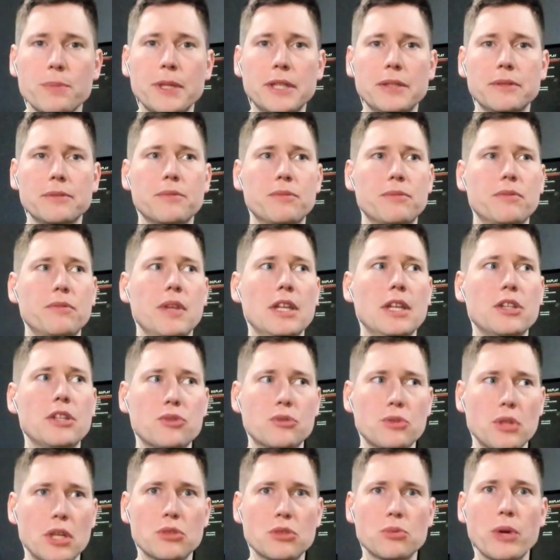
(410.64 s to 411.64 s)
I mean,
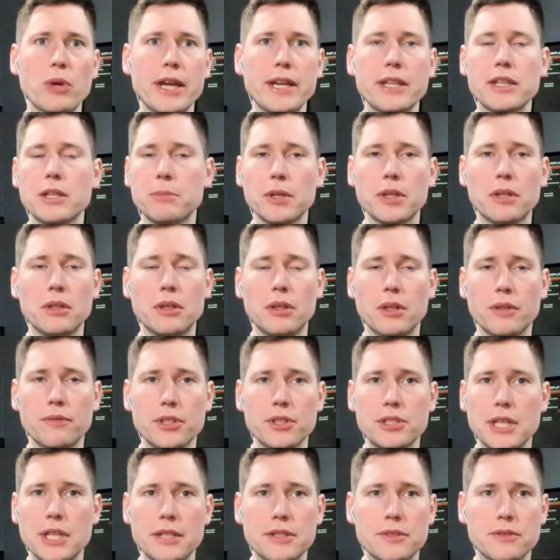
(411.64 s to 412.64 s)
it's yeah. it's right in the middle of the
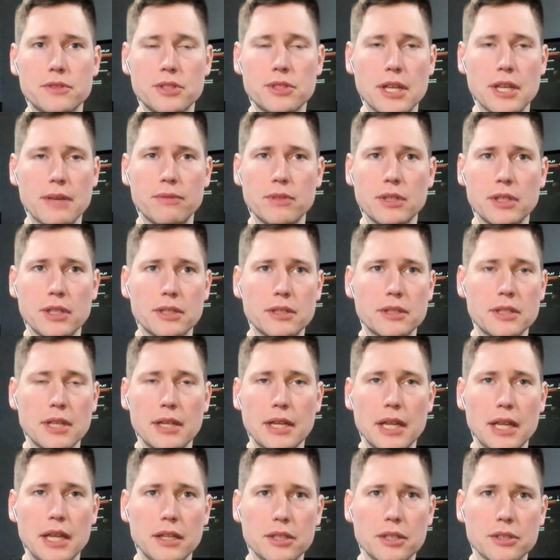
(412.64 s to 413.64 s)
1070 and
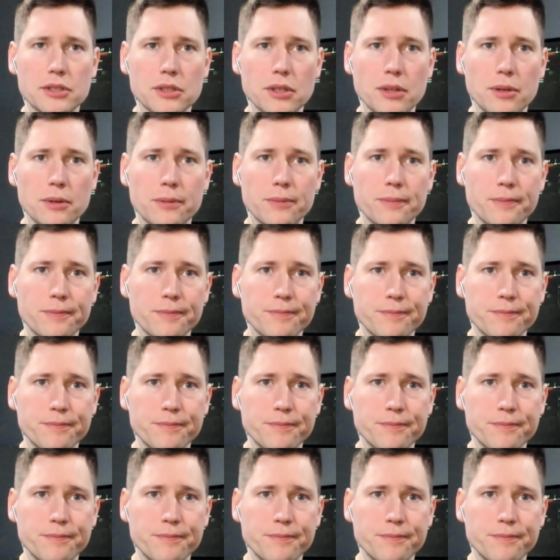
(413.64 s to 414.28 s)
1080. So